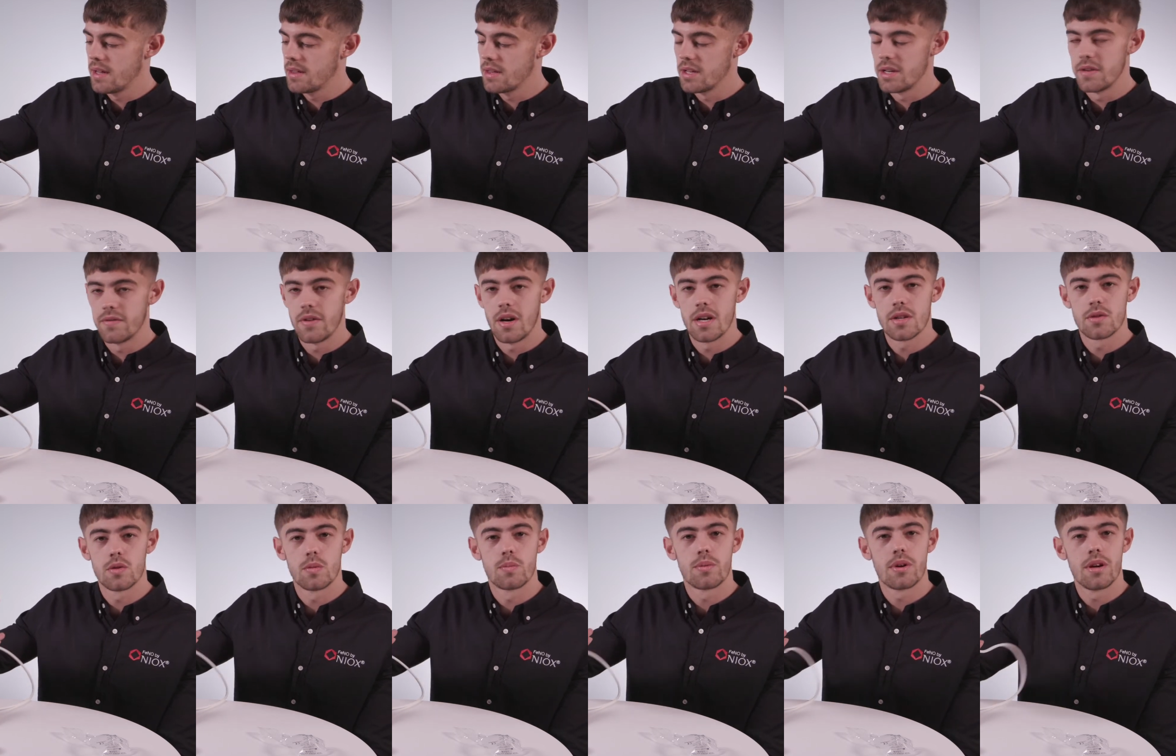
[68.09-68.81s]
the
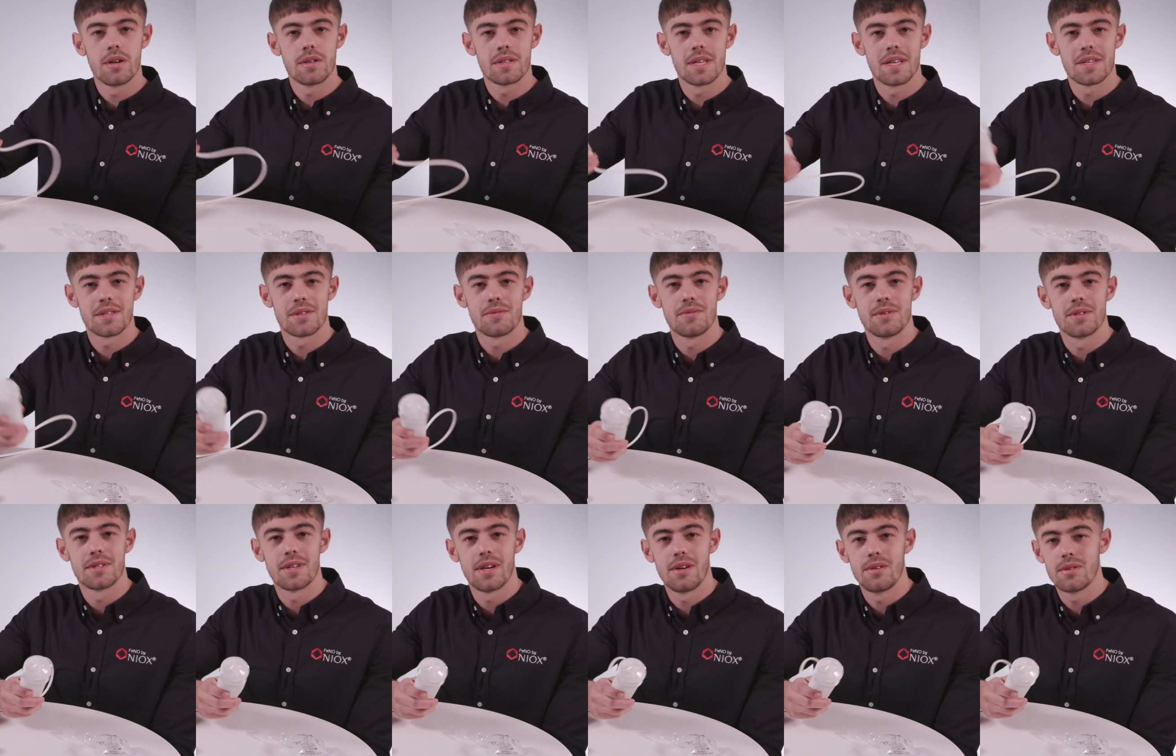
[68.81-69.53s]
device will process the
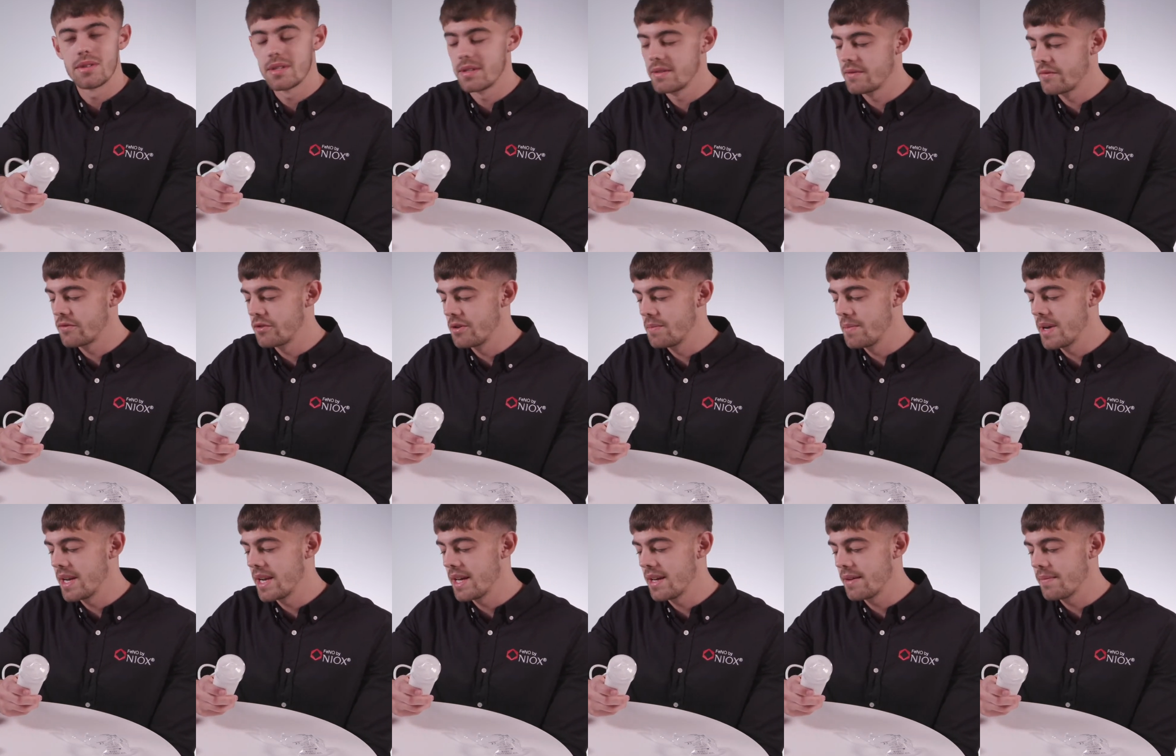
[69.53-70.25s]
result for a
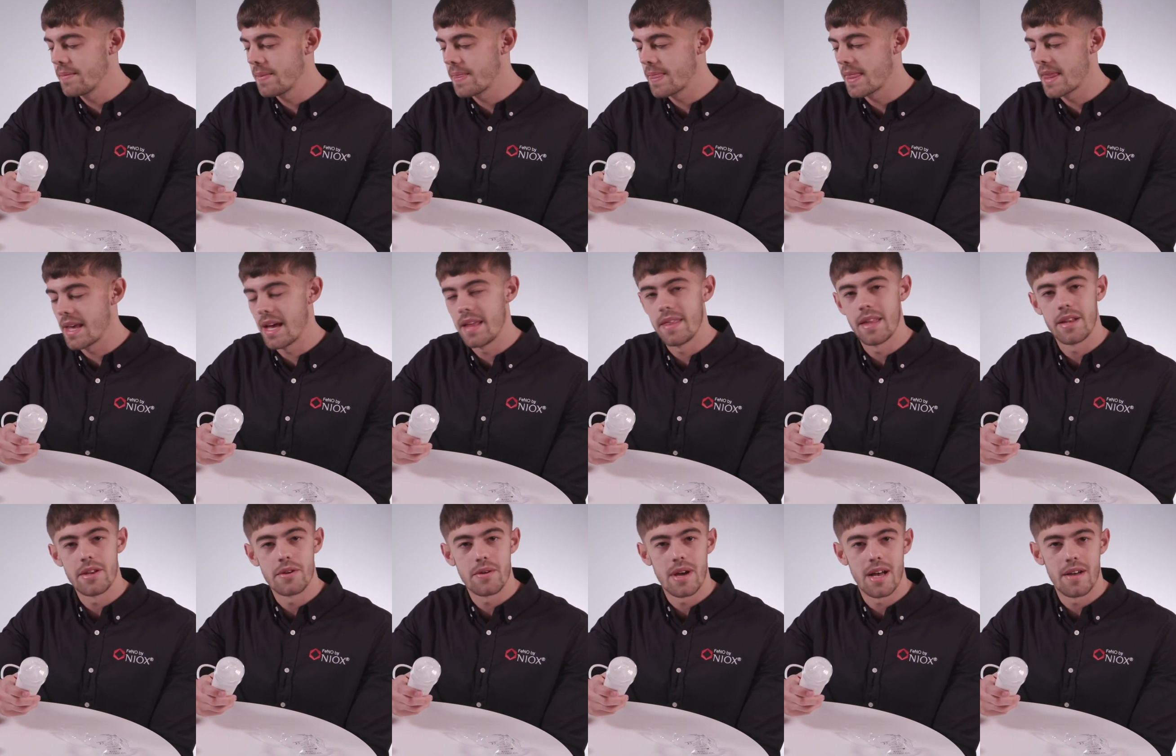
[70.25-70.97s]
minute and
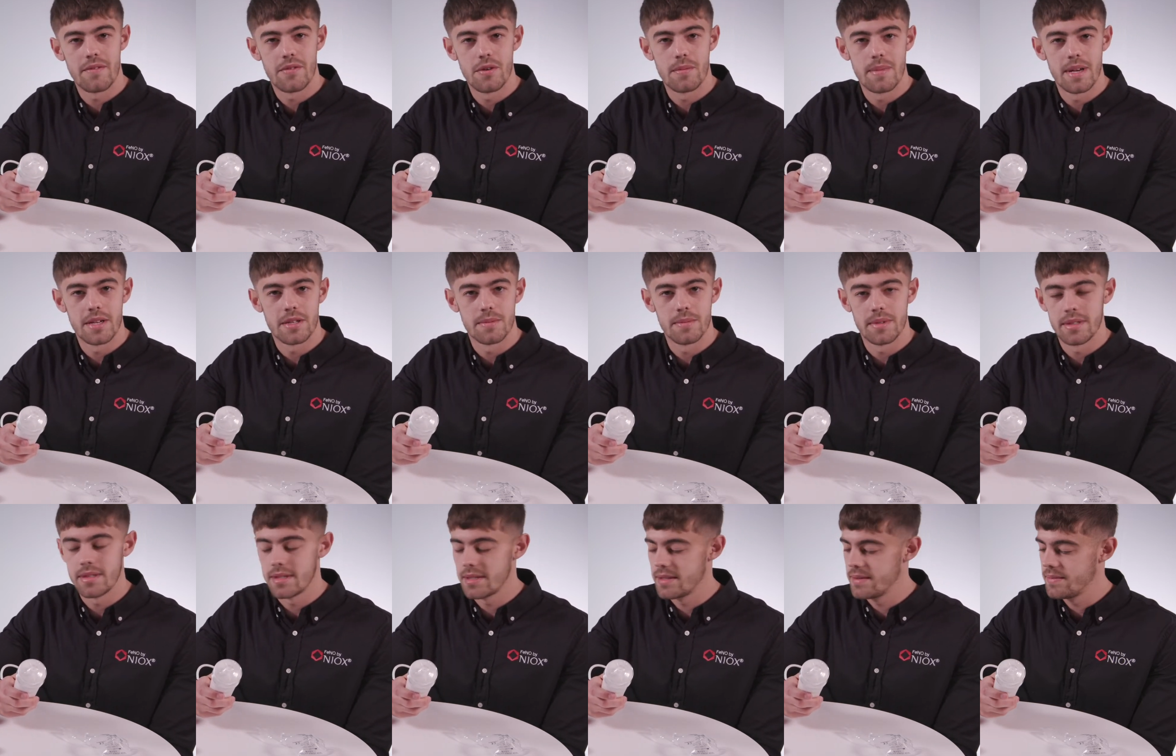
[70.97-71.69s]
then you'll have your
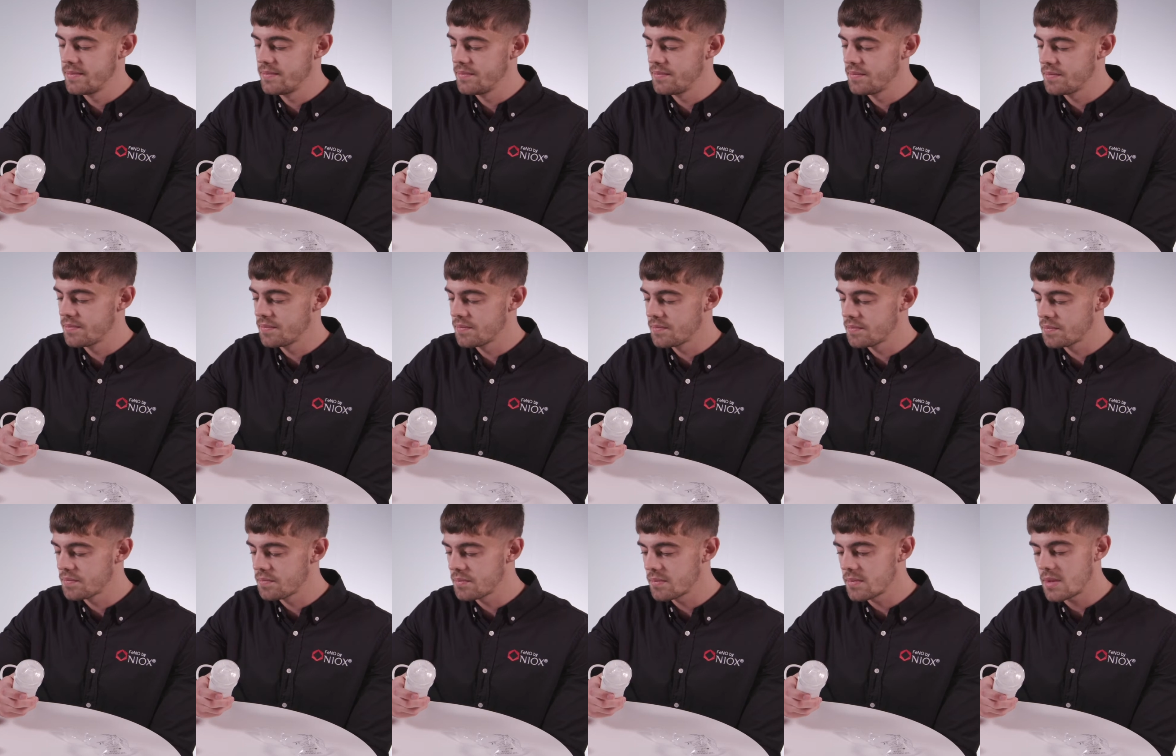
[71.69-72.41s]
measurement.
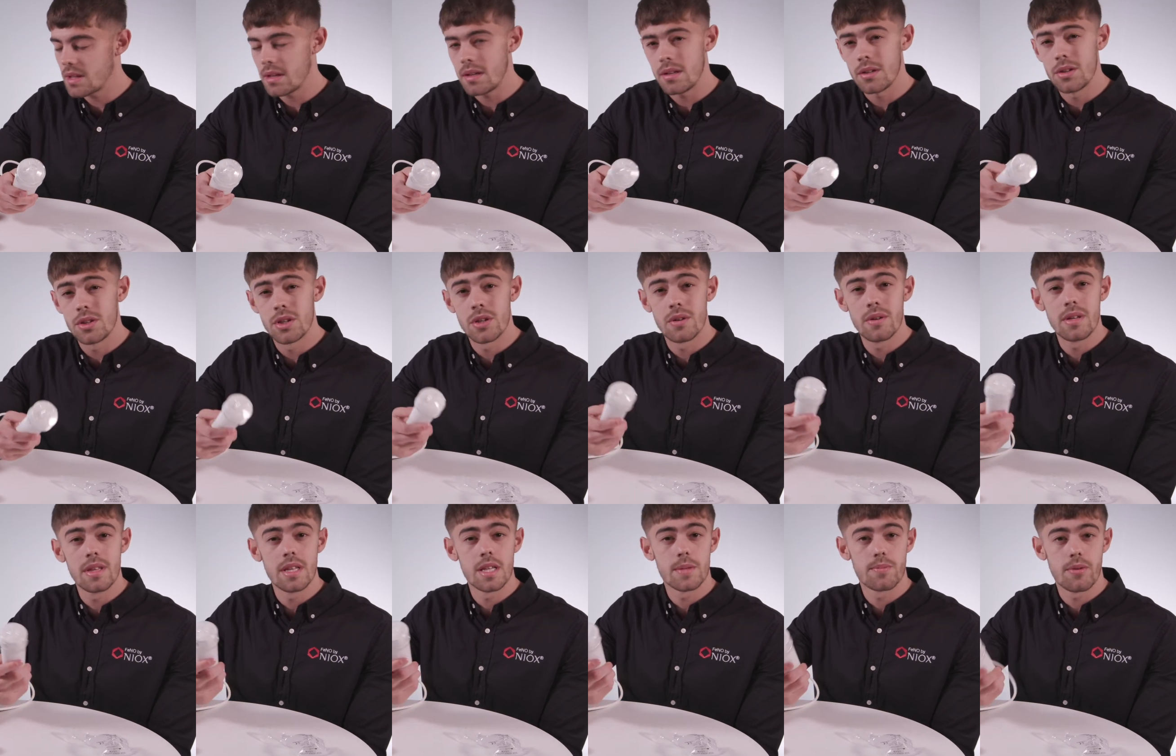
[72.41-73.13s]

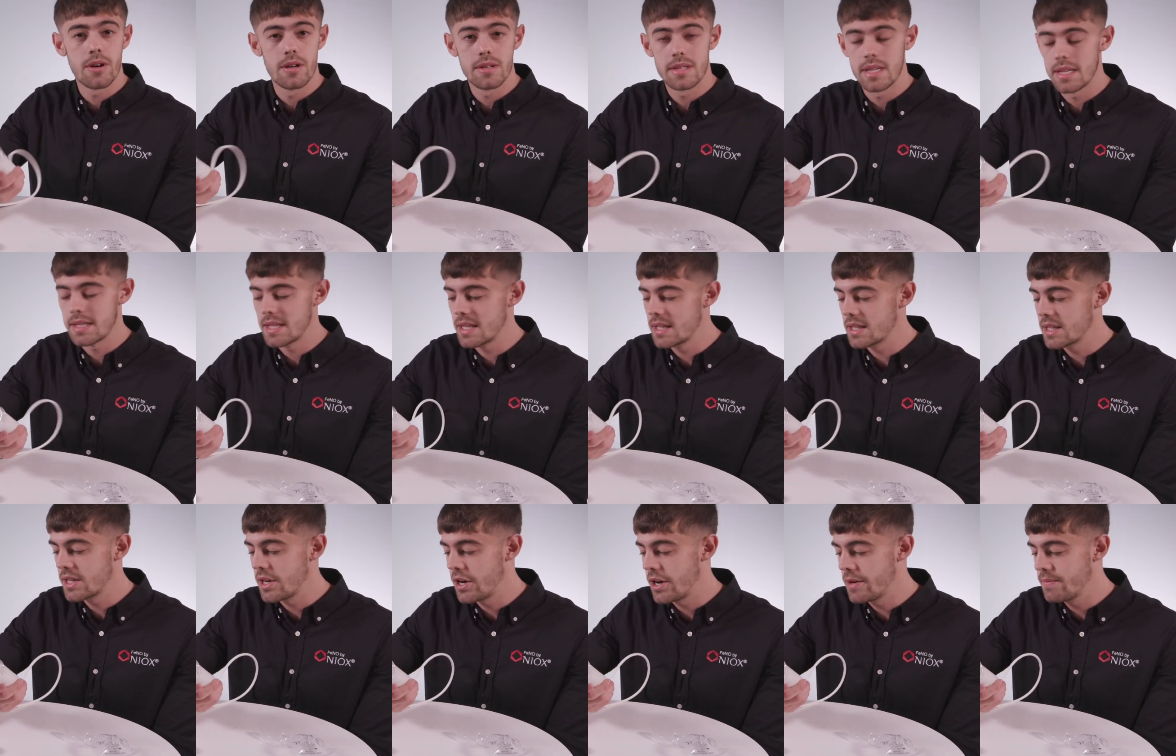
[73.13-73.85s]
During this
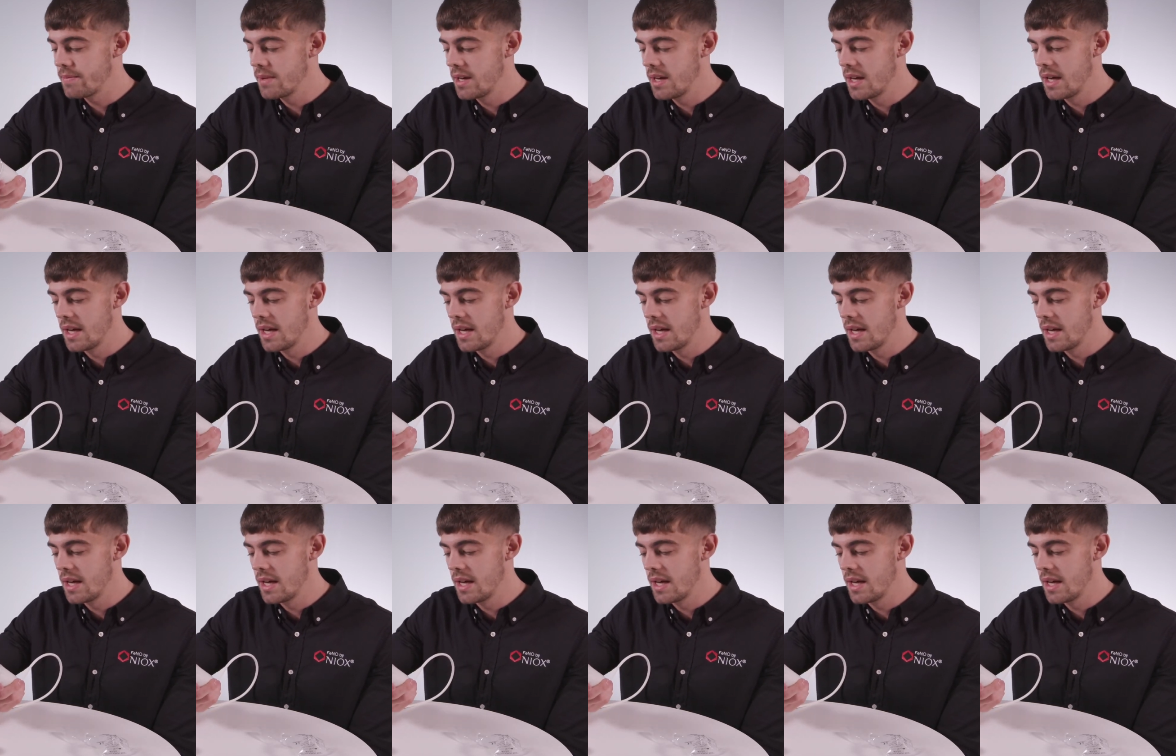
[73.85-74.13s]
processing time,